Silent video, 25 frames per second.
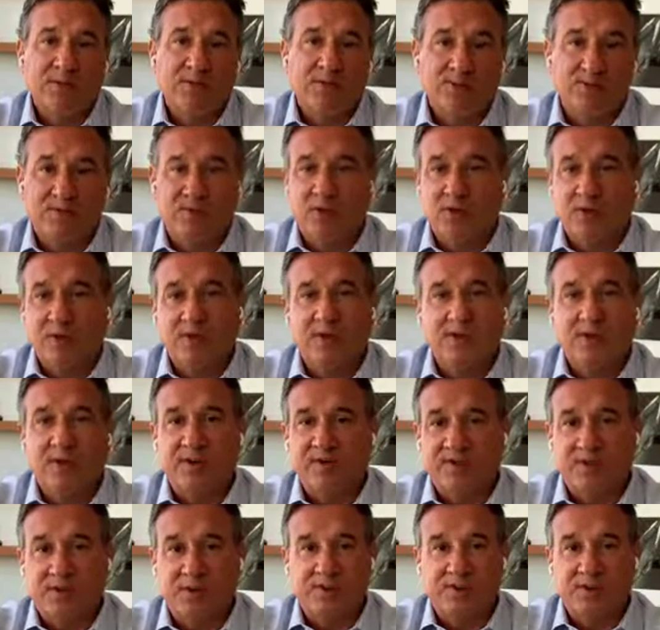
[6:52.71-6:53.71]
which of course
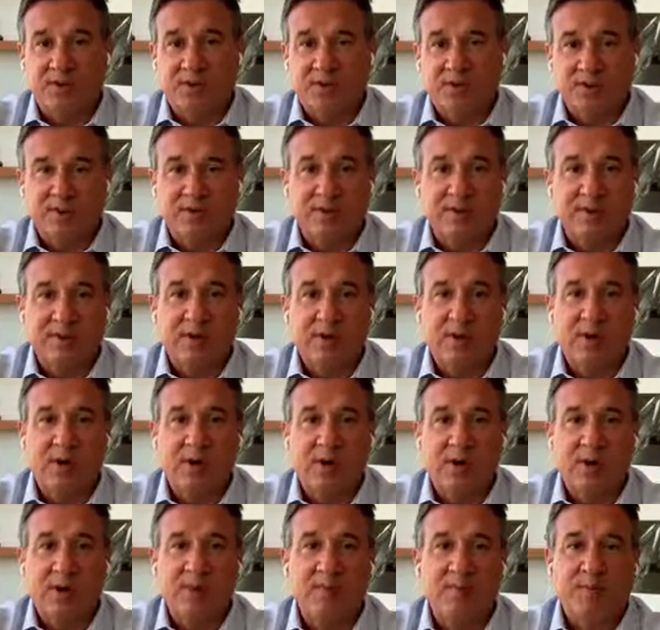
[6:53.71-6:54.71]
are physical and
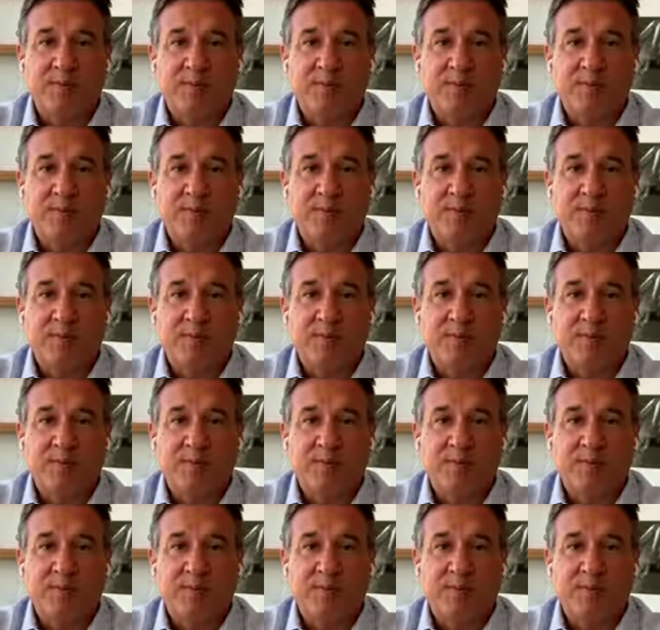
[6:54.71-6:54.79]
require